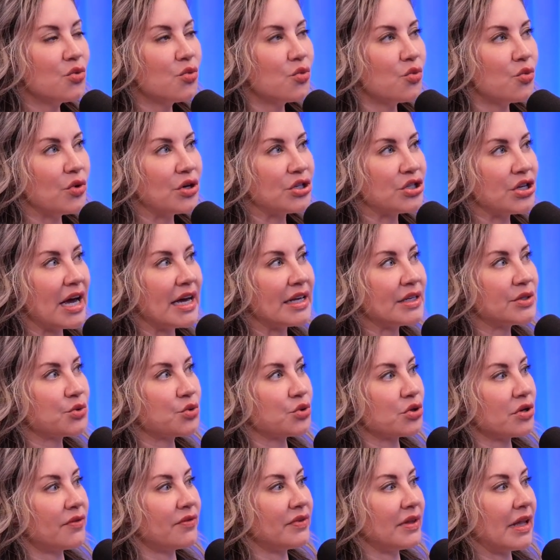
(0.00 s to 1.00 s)
which has
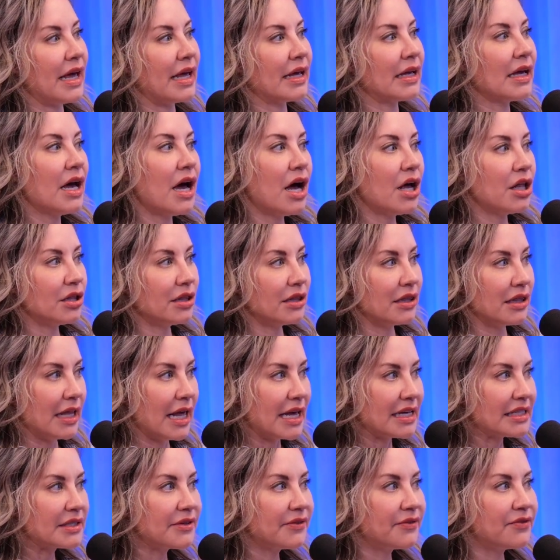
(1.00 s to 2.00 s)
sort of like
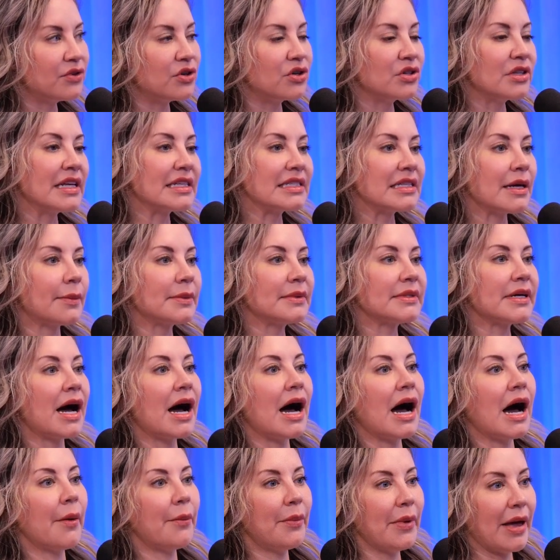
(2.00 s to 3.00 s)
less fullness up
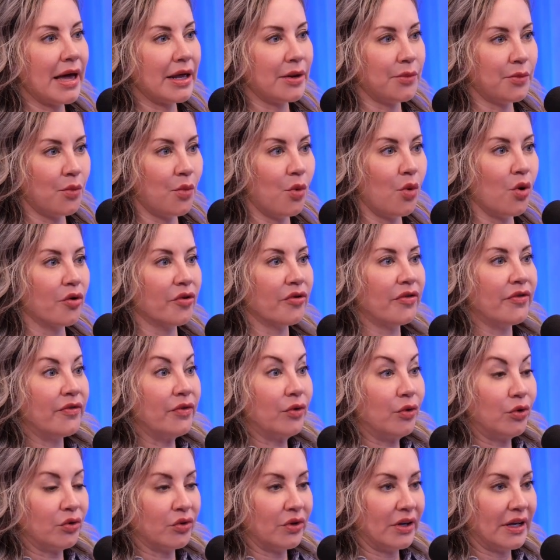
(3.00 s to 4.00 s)
top and more
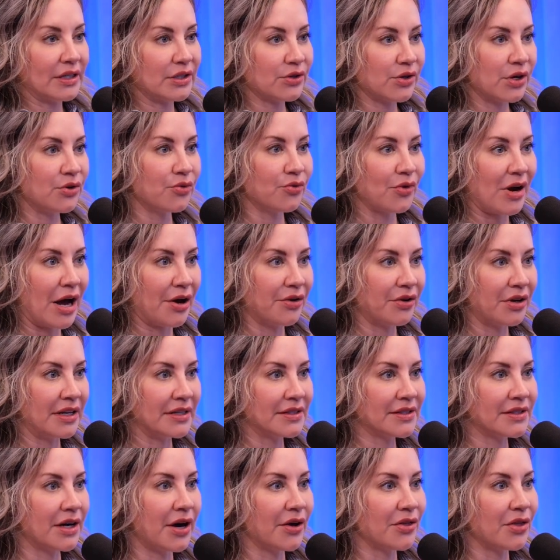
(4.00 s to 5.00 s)
fullness and
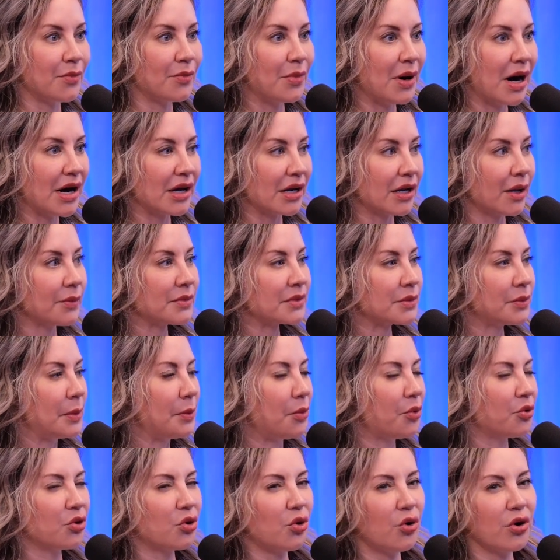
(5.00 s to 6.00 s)
roundness on the bottom. So
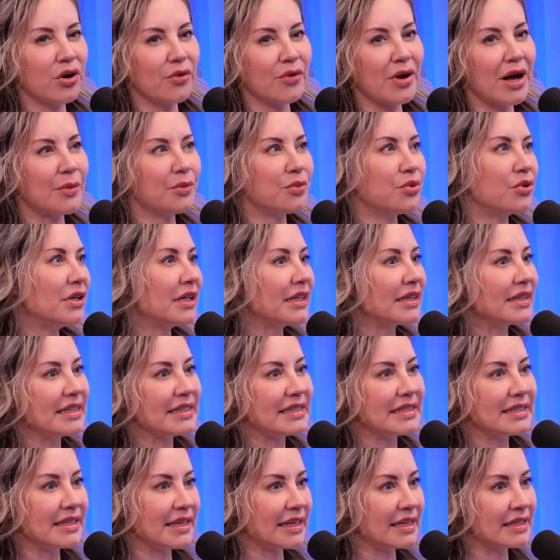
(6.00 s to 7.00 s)
people were going around putting
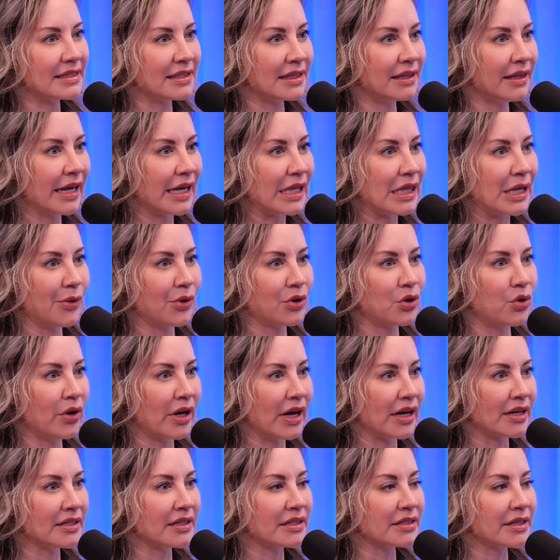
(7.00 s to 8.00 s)
these things in like they were
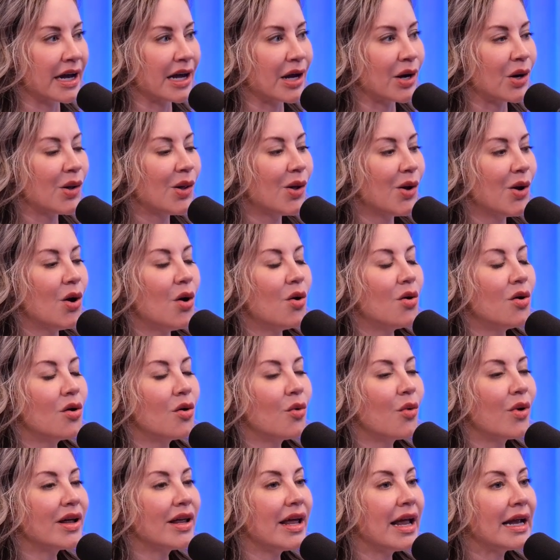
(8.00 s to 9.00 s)
going out of style.
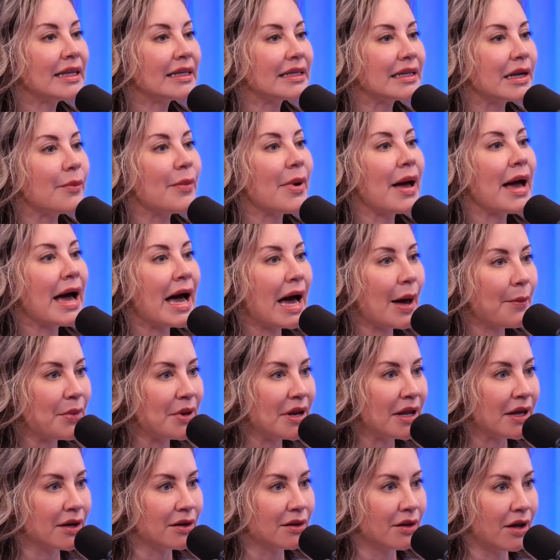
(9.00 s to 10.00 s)
Well, what ended up
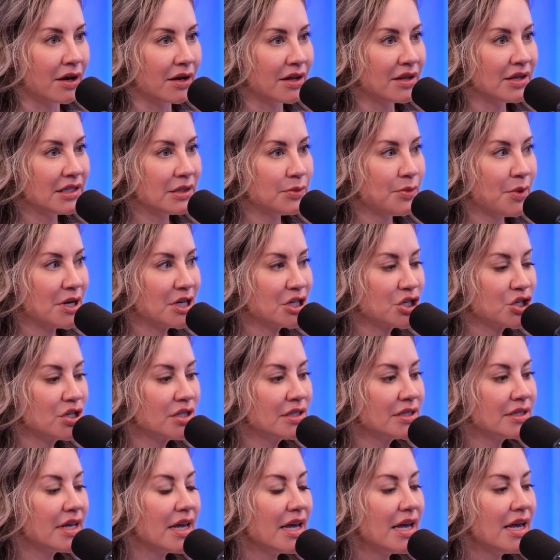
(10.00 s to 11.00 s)
happening in a lot of these
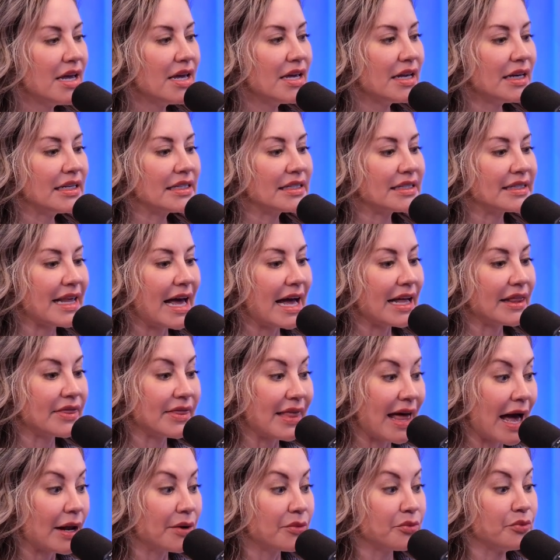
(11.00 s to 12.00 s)
patients is
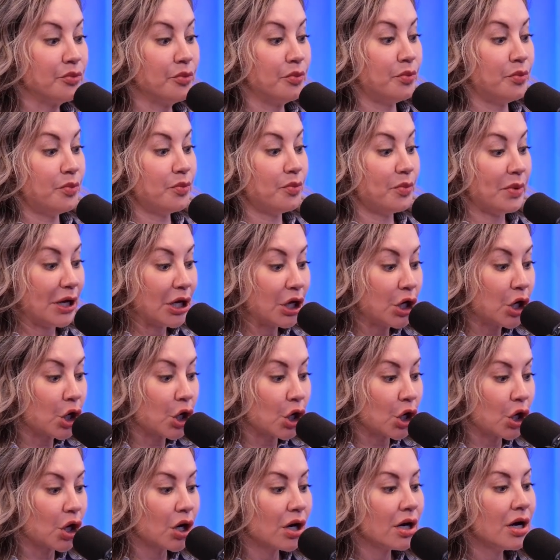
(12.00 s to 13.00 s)
that
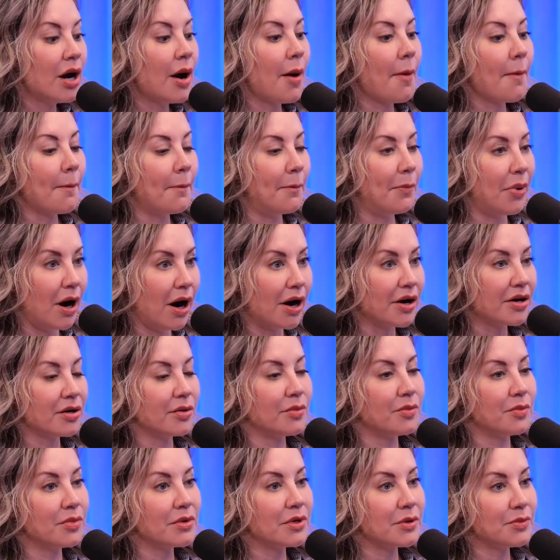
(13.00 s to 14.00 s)
bigger
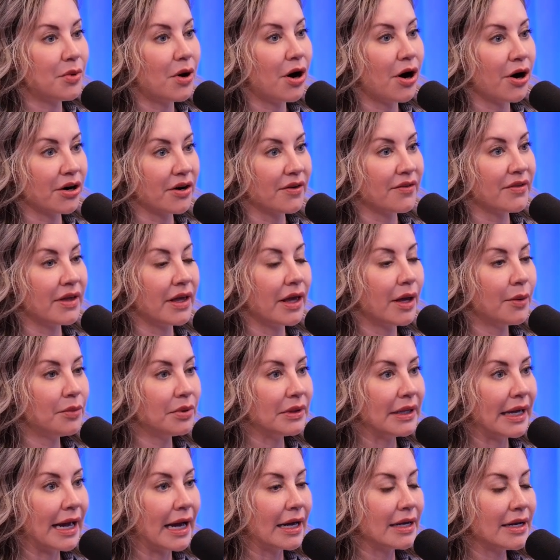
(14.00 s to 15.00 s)
bottomed part of the
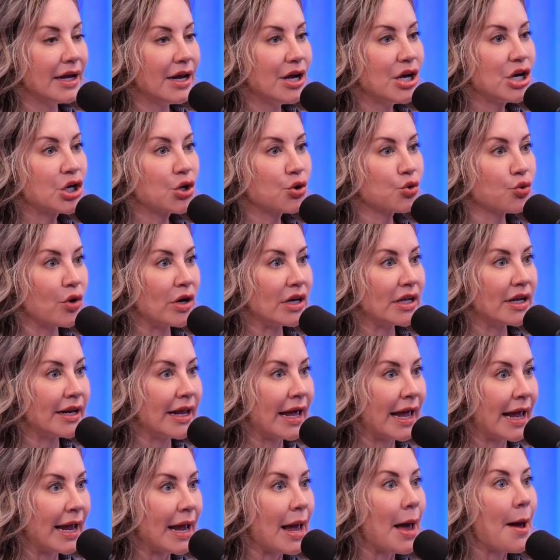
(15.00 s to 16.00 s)
implant created
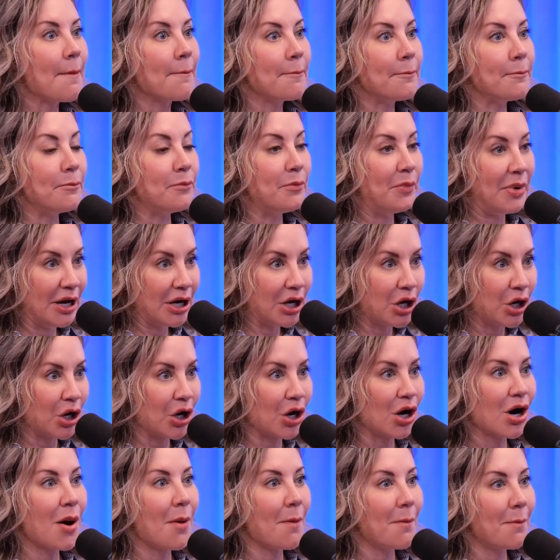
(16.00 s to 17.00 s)
a
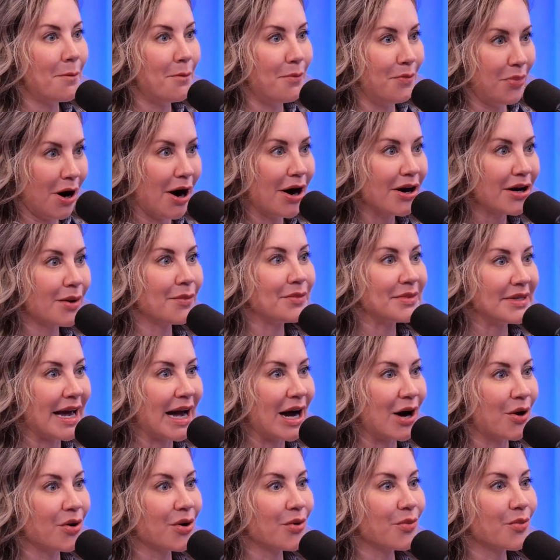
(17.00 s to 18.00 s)
bigger bottomed
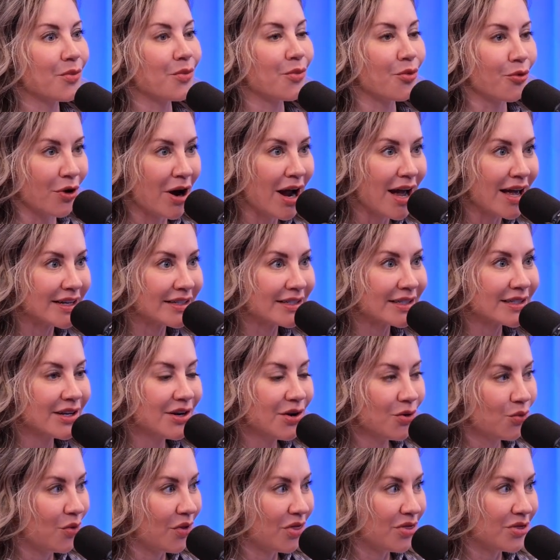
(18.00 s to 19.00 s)
out breast
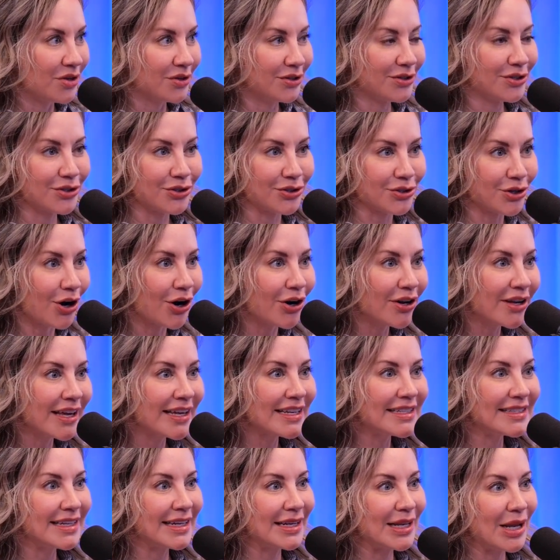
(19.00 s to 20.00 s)
with the
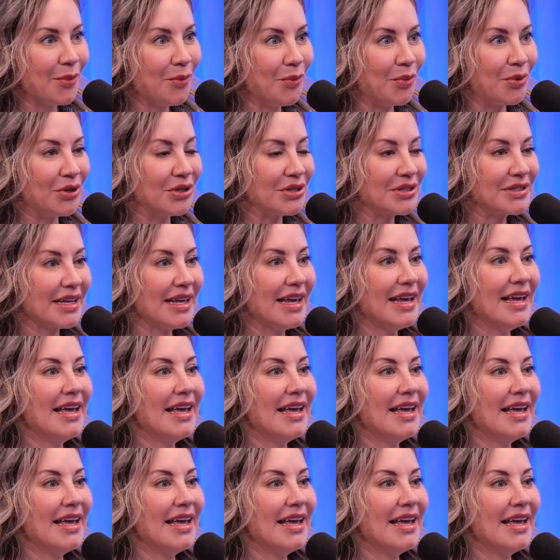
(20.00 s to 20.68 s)
stargazing nipples.